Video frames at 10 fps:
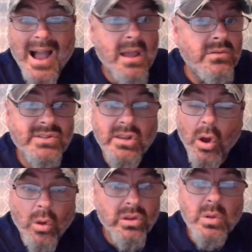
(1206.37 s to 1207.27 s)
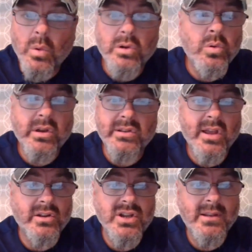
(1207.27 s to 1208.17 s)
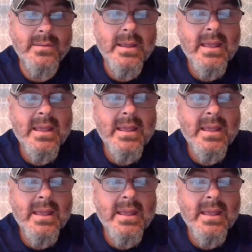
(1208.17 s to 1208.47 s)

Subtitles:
I was the only one who could touch it.